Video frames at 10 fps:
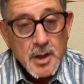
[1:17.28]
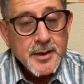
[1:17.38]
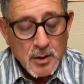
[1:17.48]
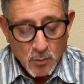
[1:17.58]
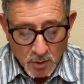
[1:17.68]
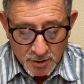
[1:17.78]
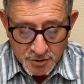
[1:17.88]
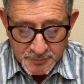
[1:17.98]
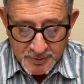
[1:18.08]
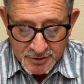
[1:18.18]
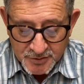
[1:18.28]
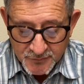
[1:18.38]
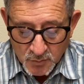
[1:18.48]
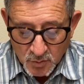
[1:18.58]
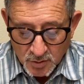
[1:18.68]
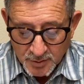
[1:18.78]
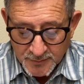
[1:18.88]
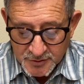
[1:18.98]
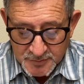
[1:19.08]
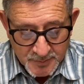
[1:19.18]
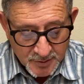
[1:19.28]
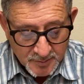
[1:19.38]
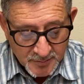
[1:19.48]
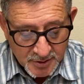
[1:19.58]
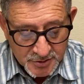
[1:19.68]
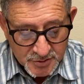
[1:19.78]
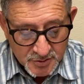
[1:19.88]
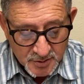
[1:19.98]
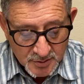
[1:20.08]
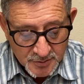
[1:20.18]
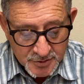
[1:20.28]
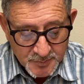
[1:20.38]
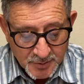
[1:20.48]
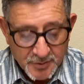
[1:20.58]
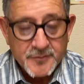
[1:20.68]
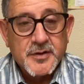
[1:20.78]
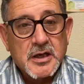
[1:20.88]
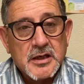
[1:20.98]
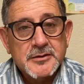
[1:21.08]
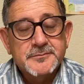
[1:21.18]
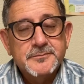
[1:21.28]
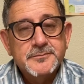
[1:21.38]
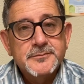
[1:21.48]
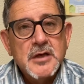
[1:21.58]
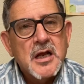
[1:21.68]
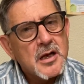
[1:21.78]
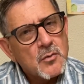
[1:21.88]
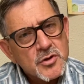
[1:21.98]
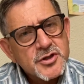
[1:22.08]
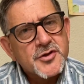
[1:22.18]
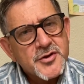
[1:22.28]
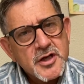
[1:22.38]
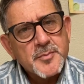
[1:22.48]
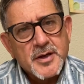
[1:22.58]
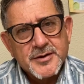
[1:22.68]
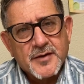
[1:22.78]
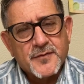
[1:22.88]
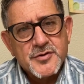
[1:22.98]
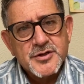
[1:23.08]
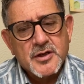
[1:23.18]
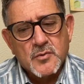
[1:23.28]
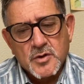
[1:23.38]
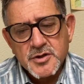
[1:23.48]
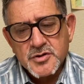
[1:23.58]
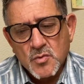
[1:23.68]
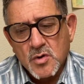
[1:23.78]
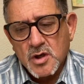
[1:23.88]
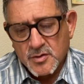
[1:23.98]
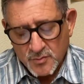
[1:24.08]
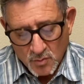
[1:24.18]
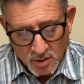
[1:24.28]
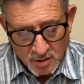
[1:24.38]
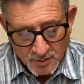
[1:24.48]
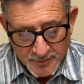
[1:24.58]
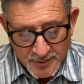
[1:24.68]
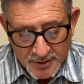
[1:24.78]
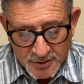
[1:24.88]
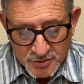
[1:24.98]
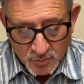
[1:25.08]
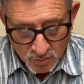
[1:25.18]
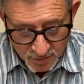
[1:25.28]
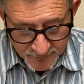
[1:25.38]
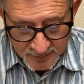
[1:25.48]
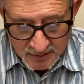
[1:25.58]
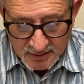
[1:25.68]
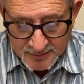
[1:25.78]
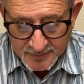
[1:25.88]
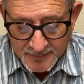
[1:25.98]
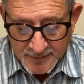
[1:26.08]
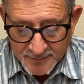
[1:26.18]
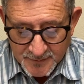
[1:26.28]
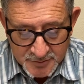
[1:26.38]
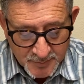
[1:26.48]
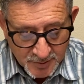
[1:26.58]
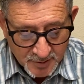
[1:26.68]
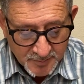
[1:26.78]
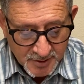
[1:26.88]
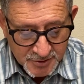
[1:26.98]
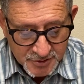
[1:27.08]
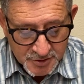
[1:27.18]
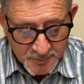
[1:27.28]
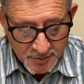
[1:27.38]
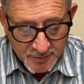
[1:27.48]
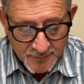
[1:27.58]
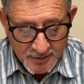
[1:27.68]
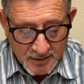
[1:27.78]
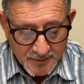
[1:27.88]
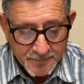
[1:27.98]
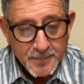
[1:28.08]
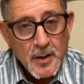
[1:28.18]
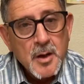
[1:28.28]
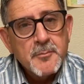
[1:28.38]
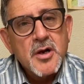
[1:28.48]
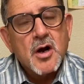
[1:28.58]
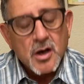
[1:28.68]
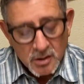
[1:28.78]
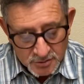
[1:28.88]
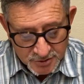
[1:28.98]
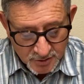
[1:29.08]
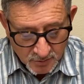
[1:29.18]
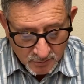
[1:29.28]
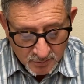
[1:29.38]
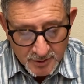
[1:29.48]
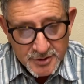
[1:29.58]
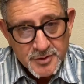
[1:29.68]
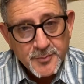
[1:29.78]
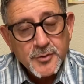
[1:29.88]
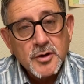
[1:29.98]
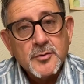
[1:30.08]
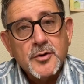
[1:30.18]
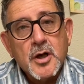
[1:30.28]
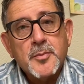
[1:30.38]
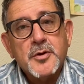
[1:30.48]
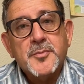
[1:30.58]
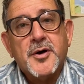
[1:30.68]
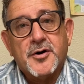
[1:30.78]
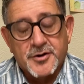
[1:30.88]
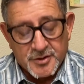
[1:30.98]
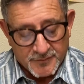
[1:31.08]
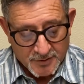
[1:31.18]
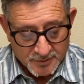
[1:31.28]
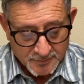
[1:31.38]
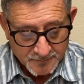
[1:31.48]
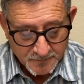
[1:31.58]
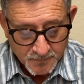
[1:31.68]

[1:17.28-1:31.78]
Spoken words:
Now, water speaks of the Word, and the Spirit means the Spirit of God. I want you to think about that for a second. What is the water? The water is the Word of God, and the Spirit means the Spirit of God. But also, it's a double imperative here.